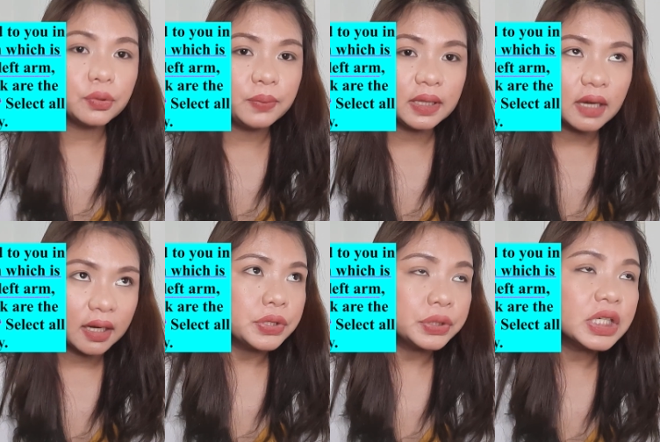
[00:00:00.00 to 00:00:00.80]
to be
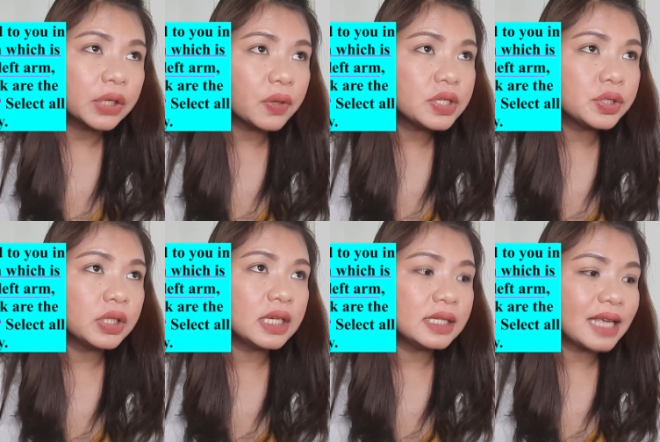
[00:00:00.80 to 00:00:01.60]
done. So the
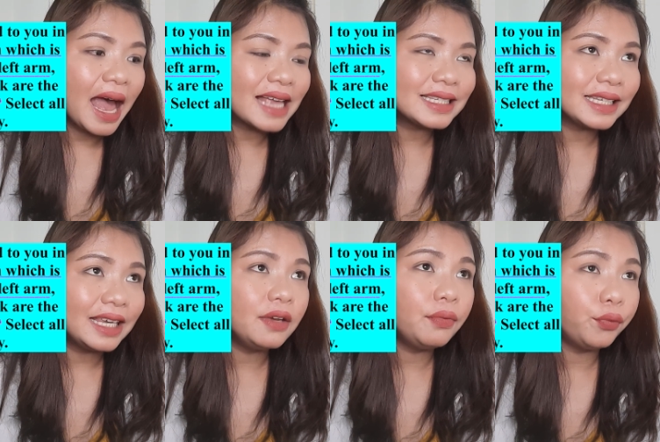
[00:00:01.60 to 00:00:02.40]
question is
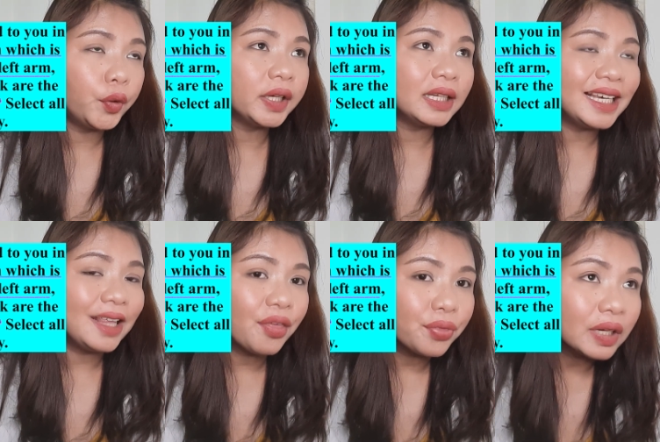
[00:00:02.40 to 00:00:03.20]
asking for the
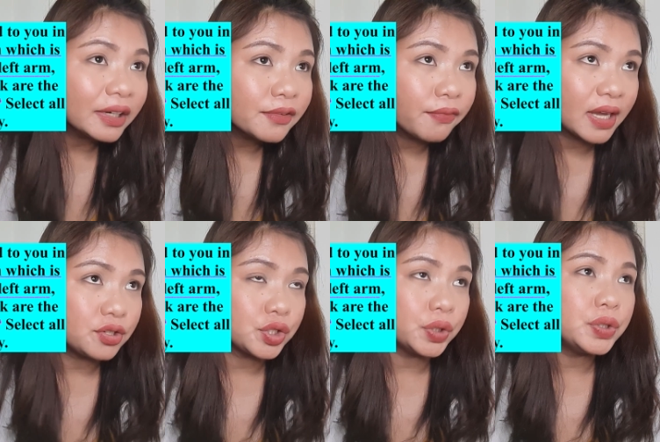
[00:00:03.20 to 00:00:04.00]

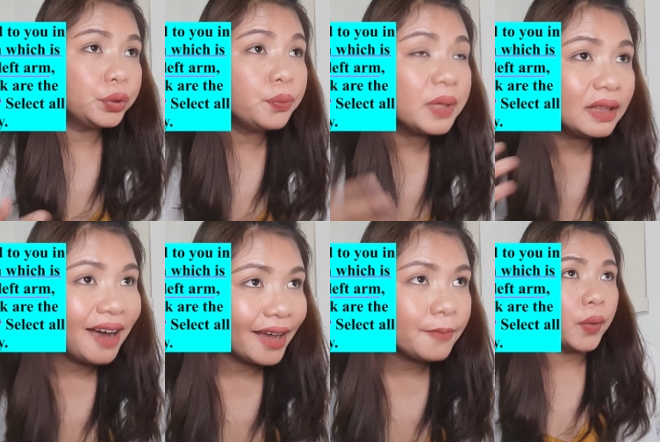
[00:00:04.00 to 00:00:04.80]
interventions to be
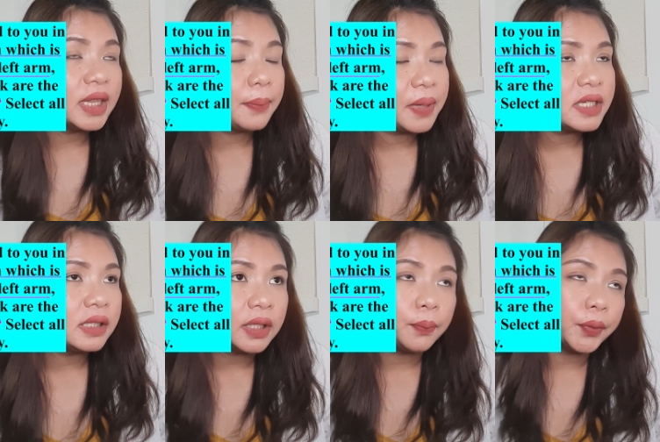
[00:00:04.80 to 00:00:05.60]
done when the
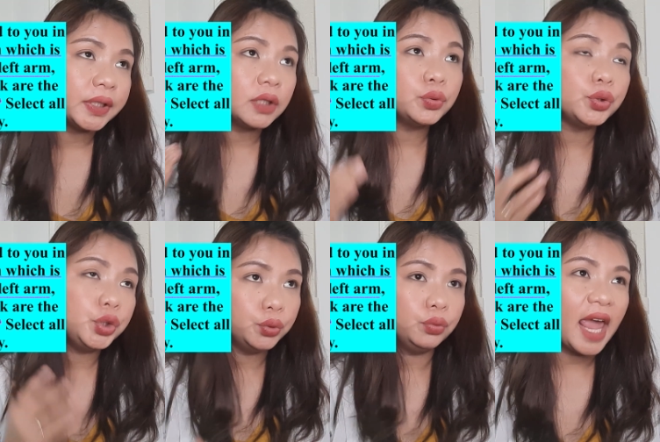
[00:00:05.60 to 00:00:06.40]
patient reported to
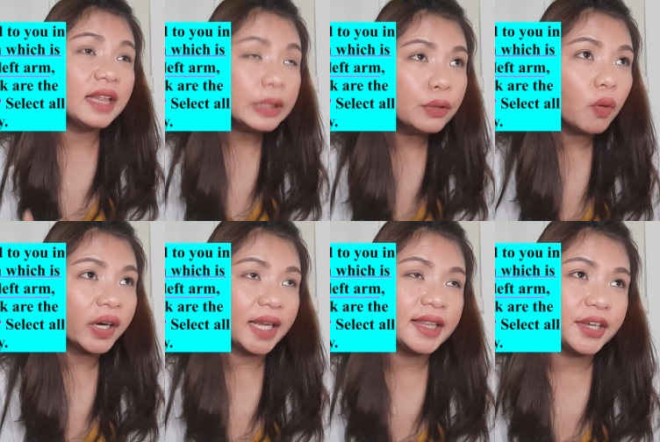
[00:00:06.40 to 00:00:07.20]
you and you
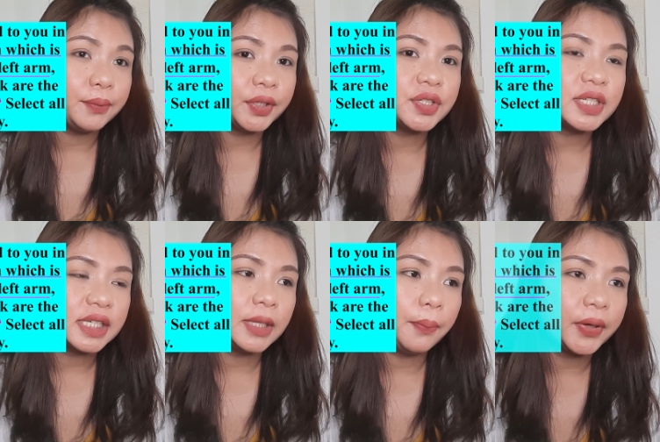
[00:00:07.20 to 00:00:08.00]
are in the
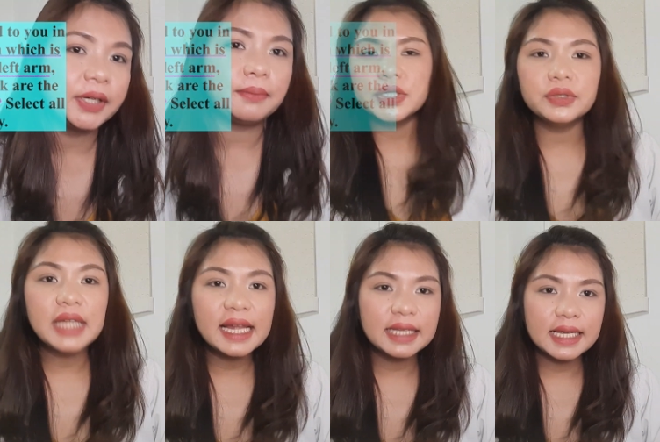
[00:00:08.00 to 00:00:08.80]
emergency department. So
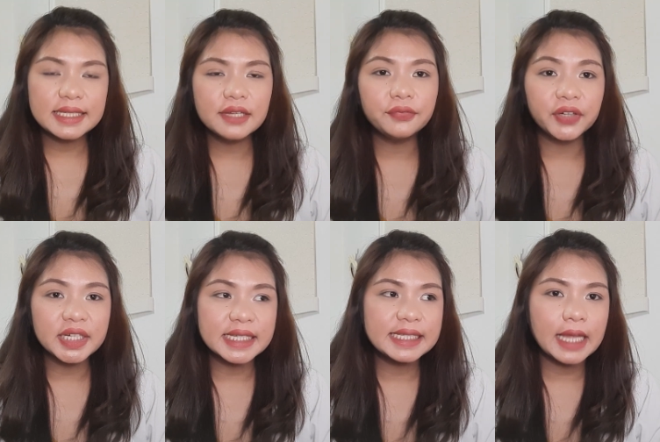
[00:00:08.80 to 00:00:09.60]
that is the
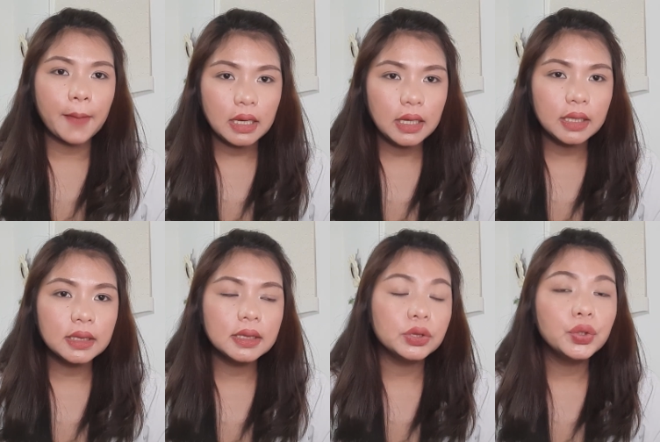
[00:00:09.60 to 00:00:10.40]
first step
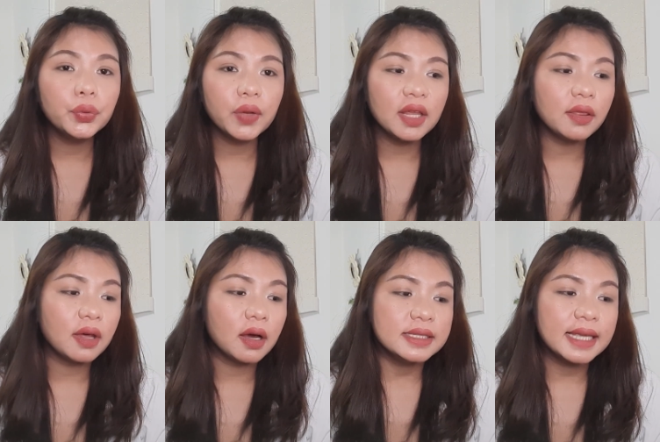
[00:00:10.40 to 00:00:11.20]
in doing
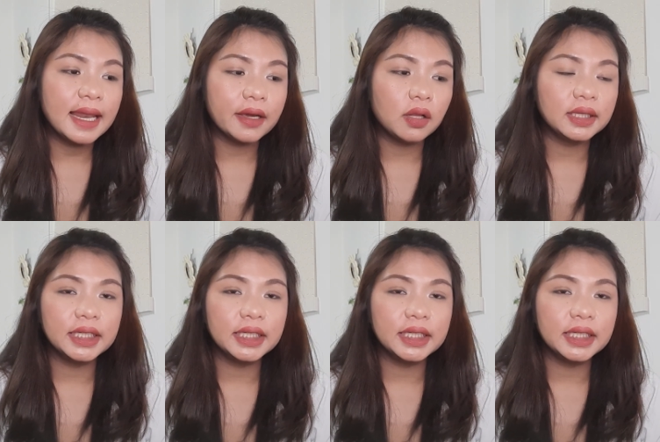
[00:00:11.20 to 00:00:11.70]
the select all that